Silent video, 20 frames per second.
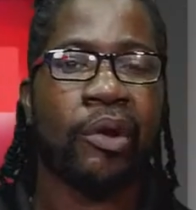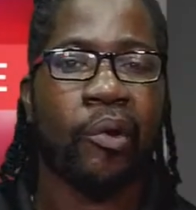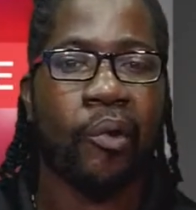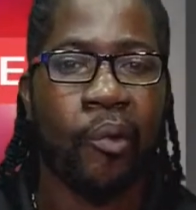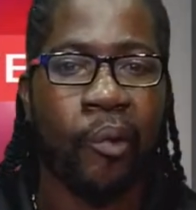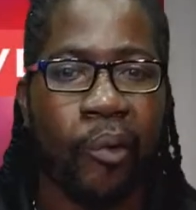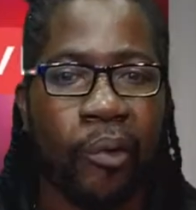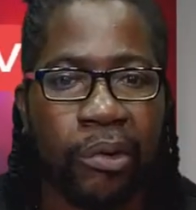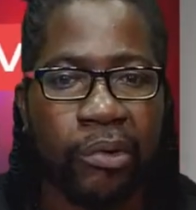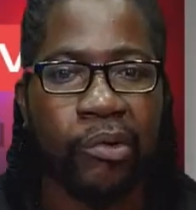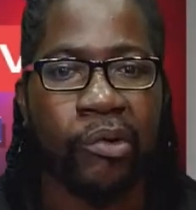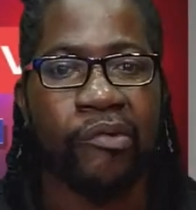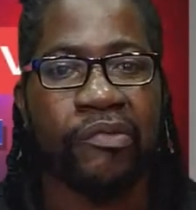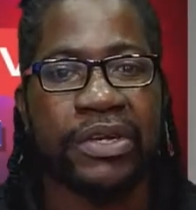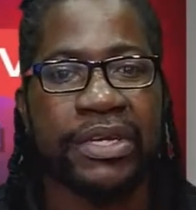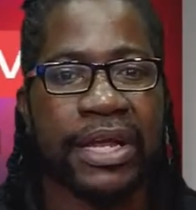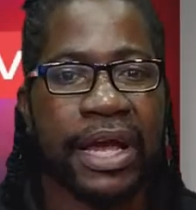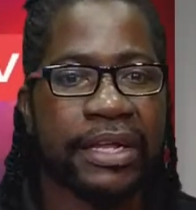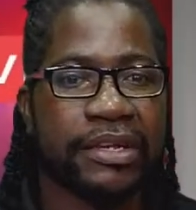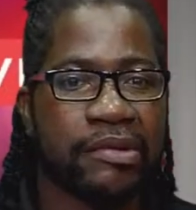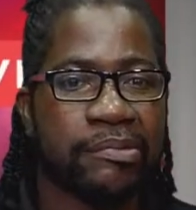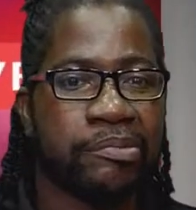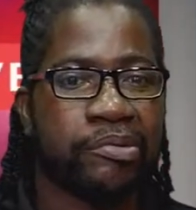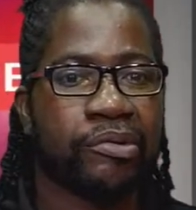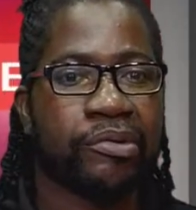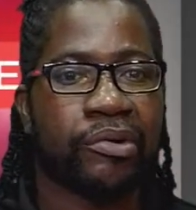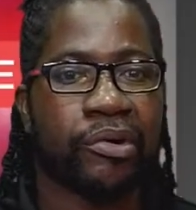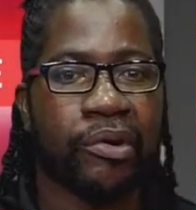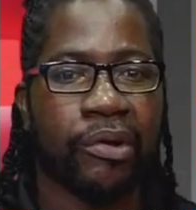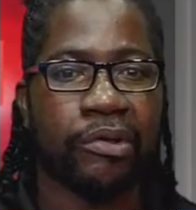All COVID-19
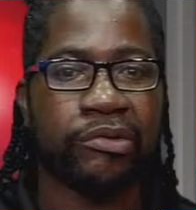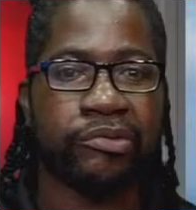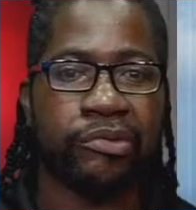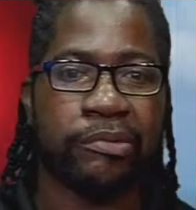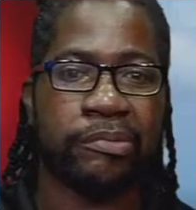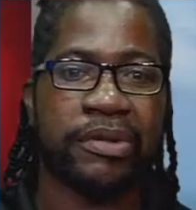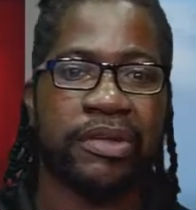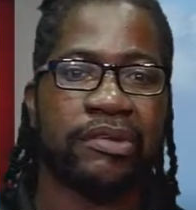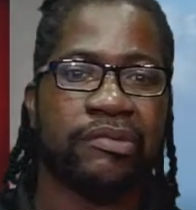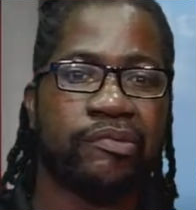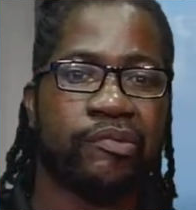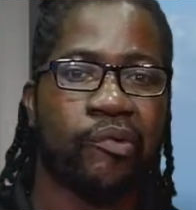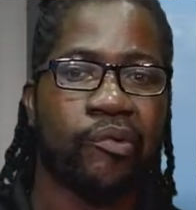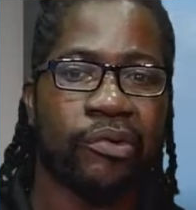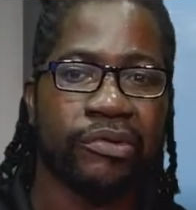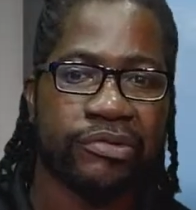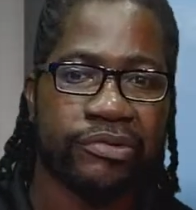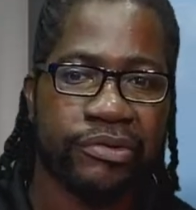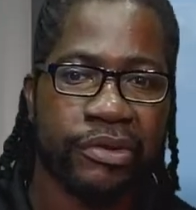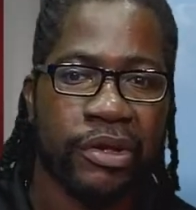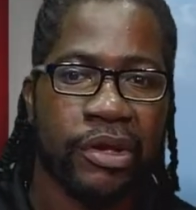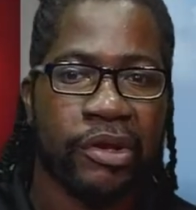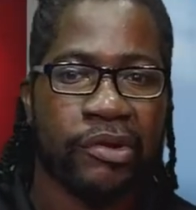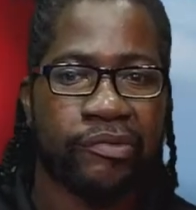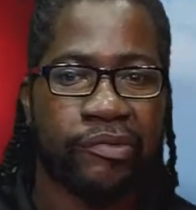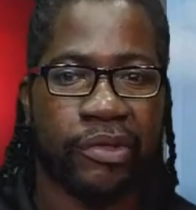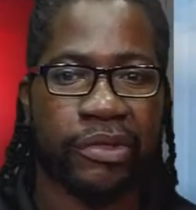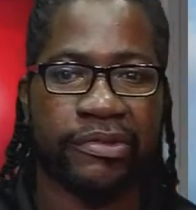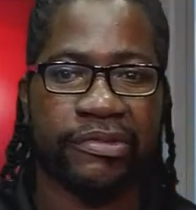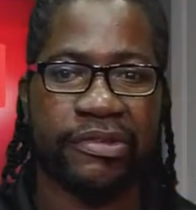protocols will be enforced
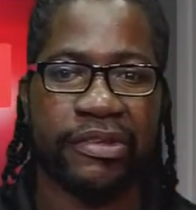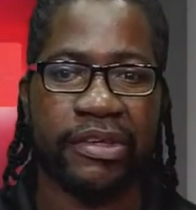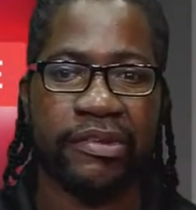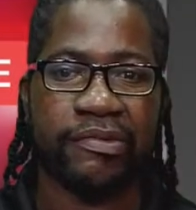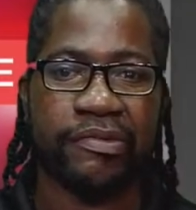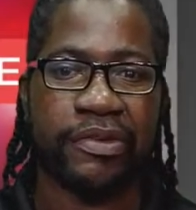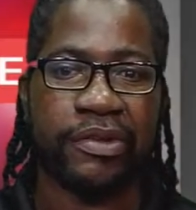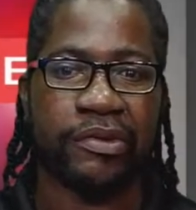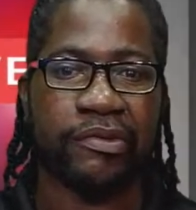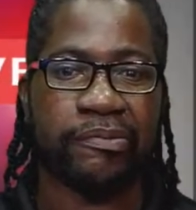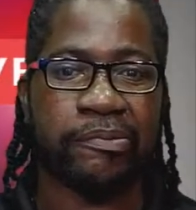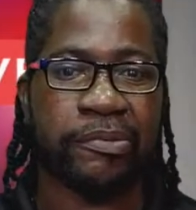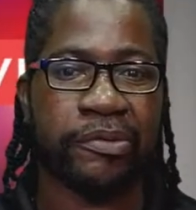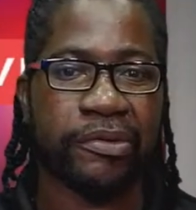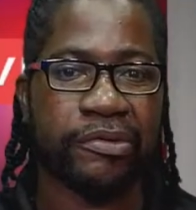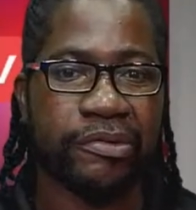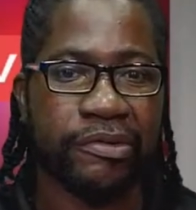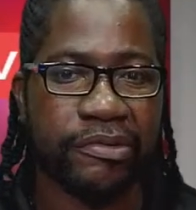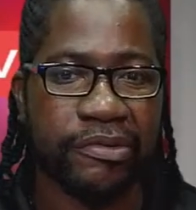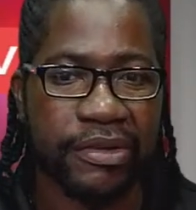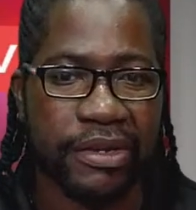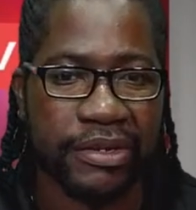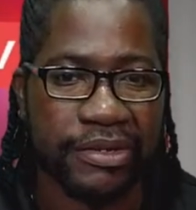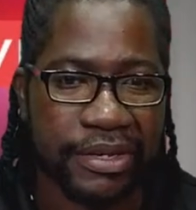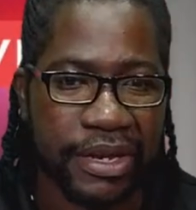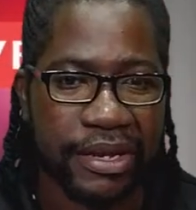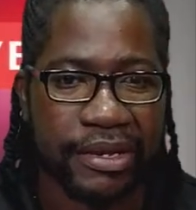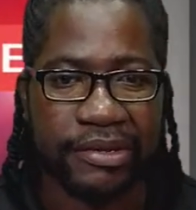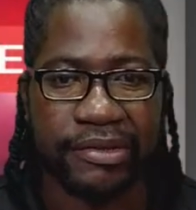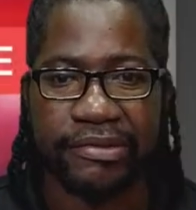for the safety of persons in
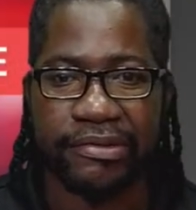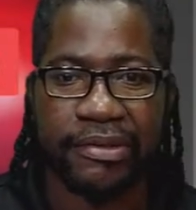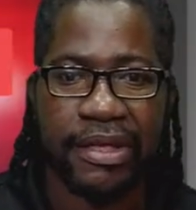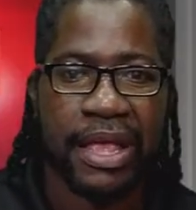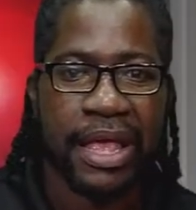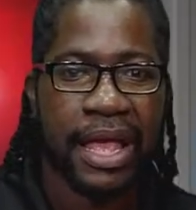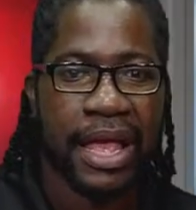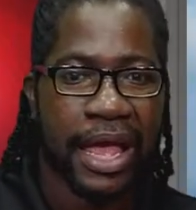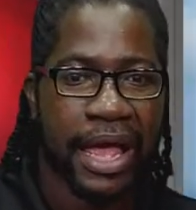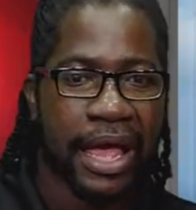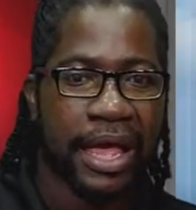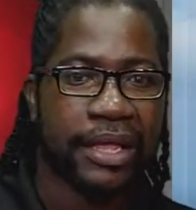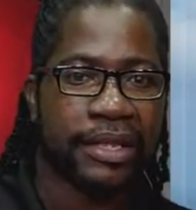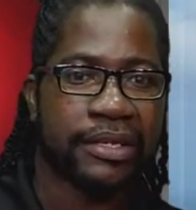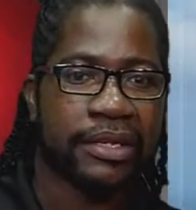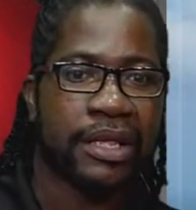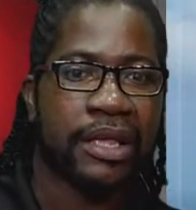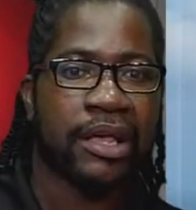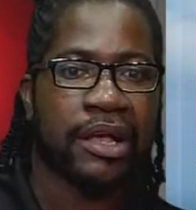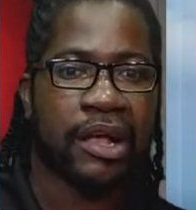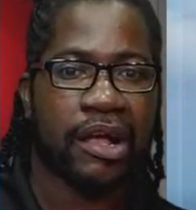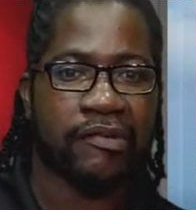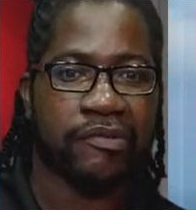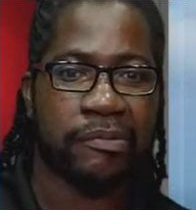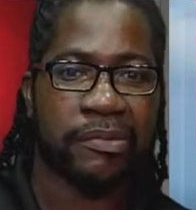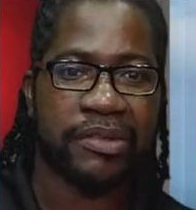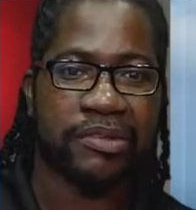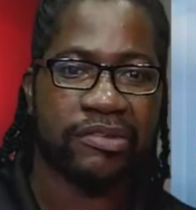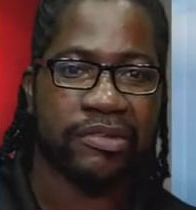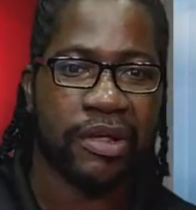attendance, and
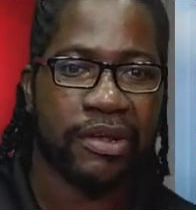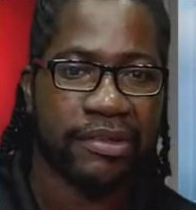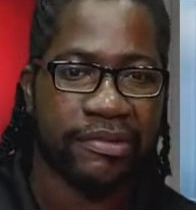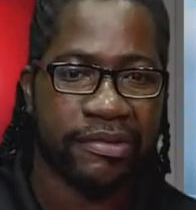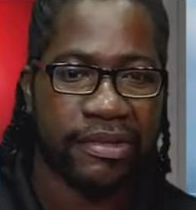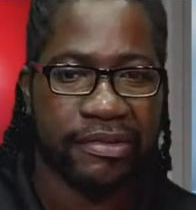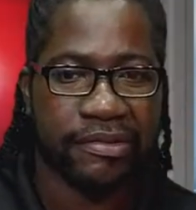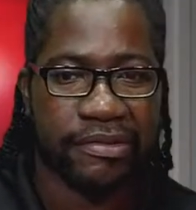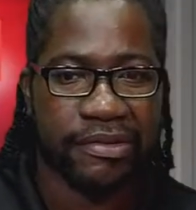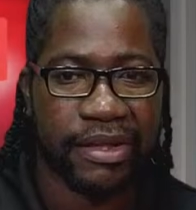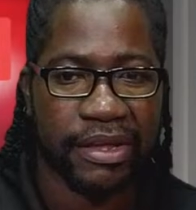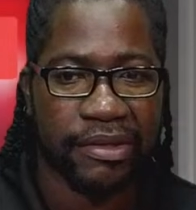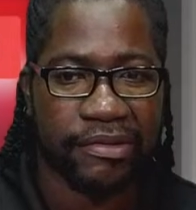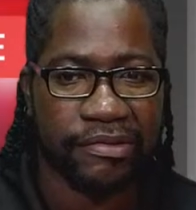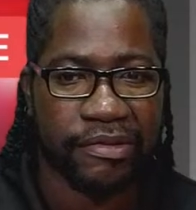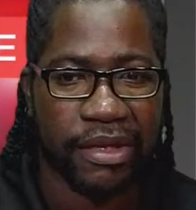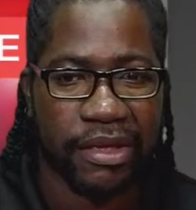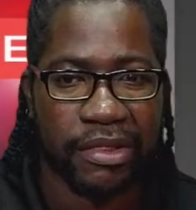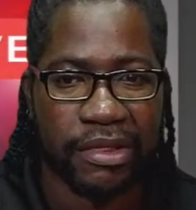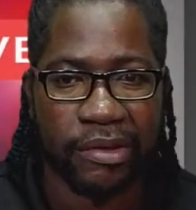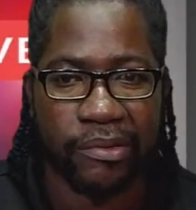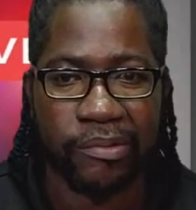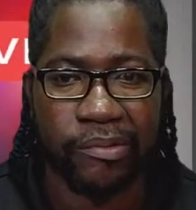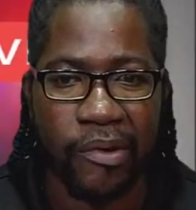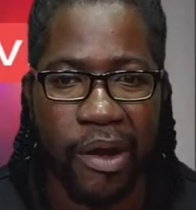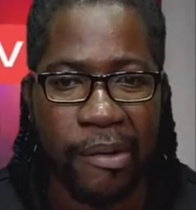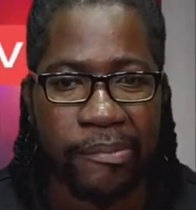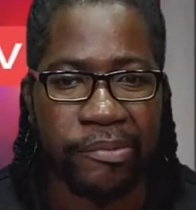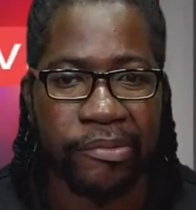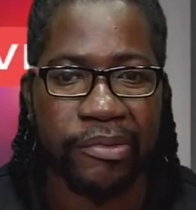government solicits, they say, the
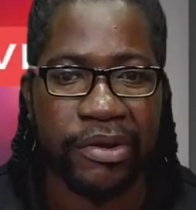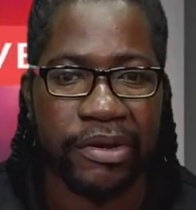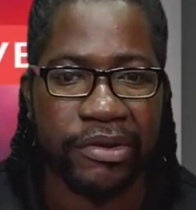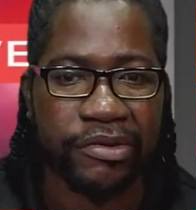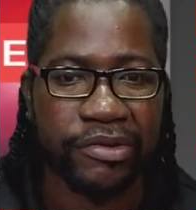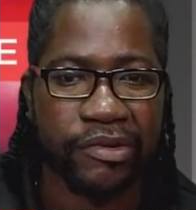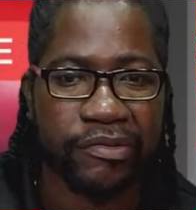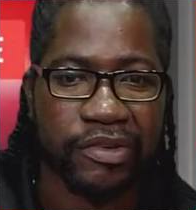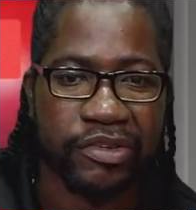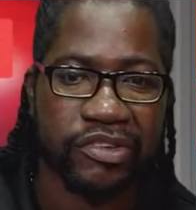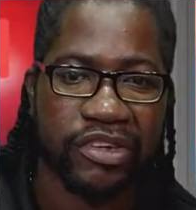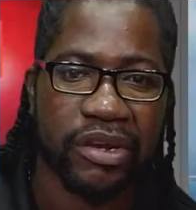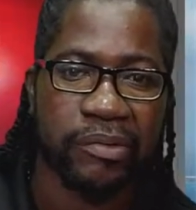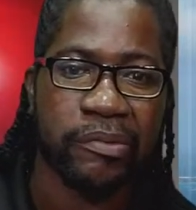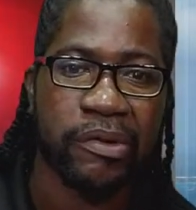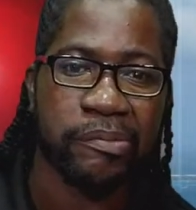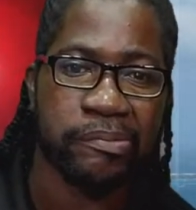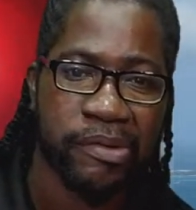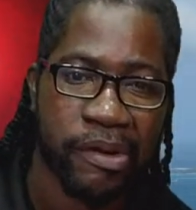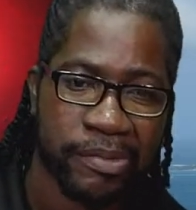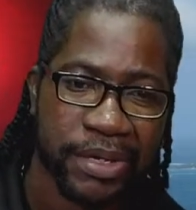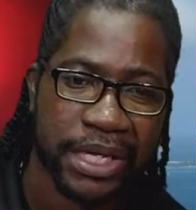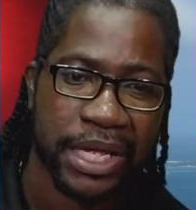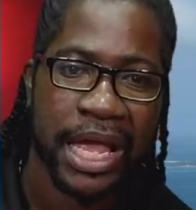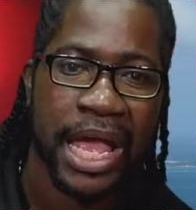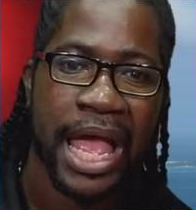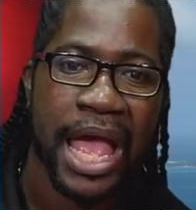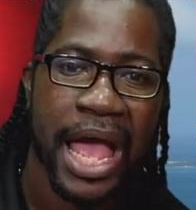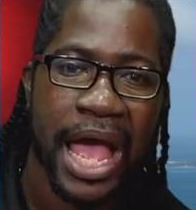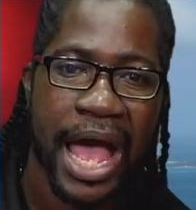cooperation of the general public
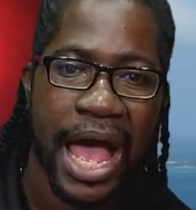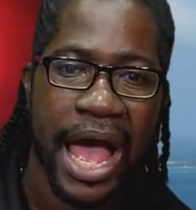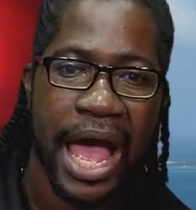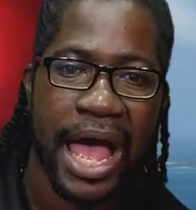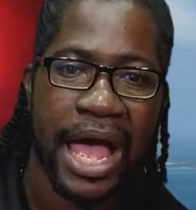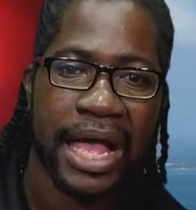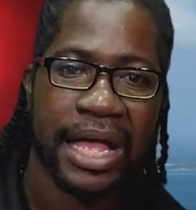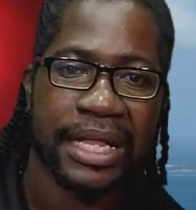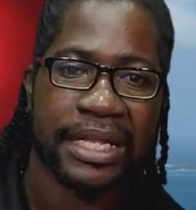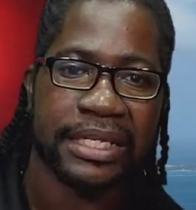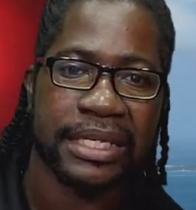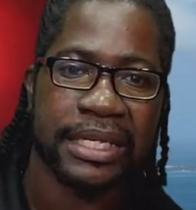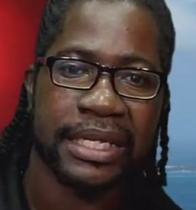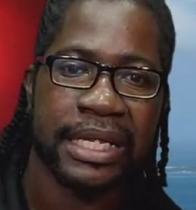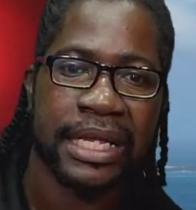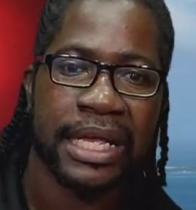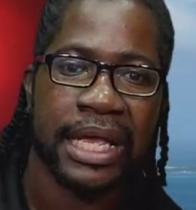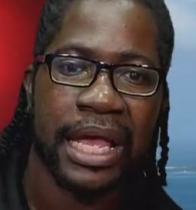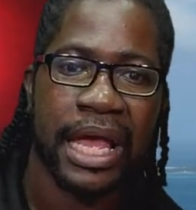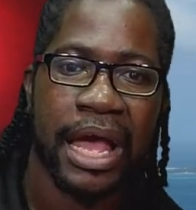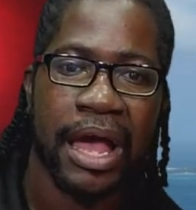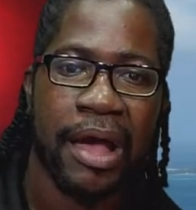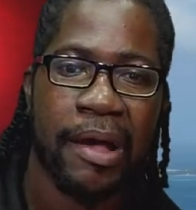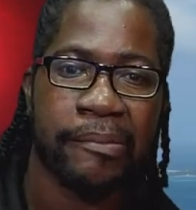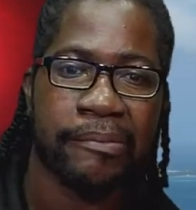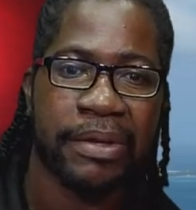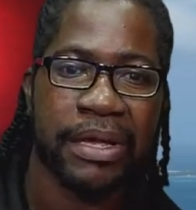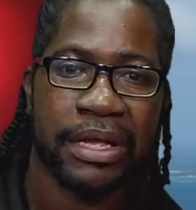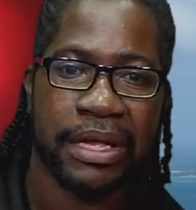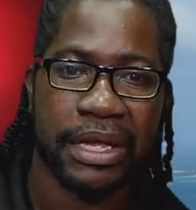and
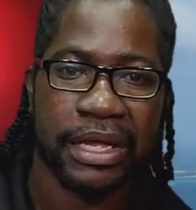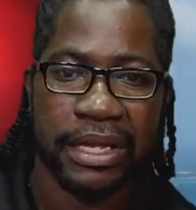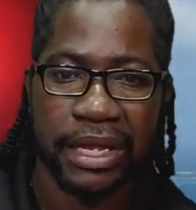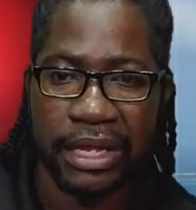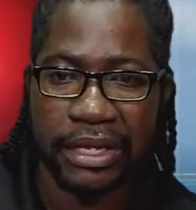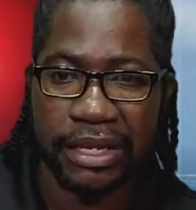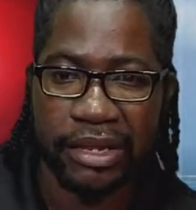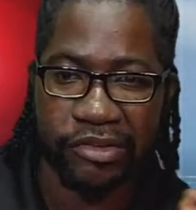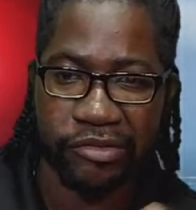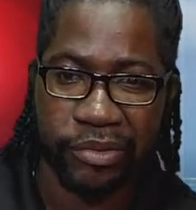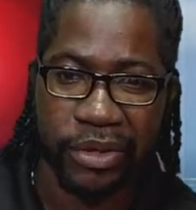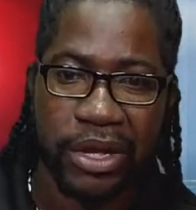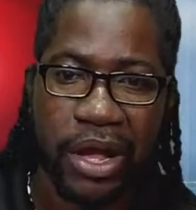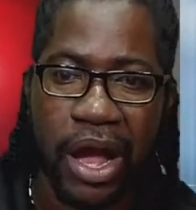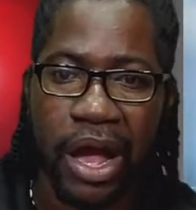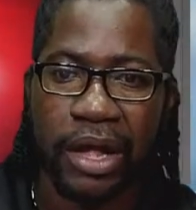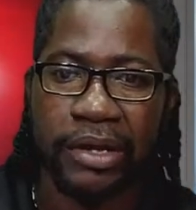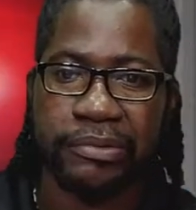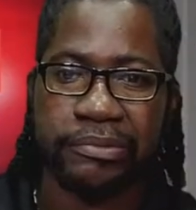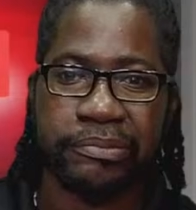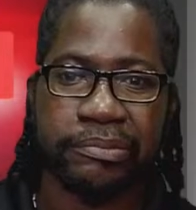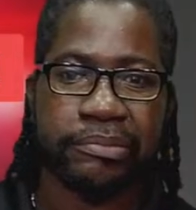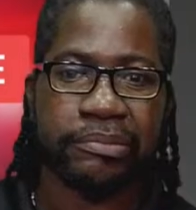in this regard.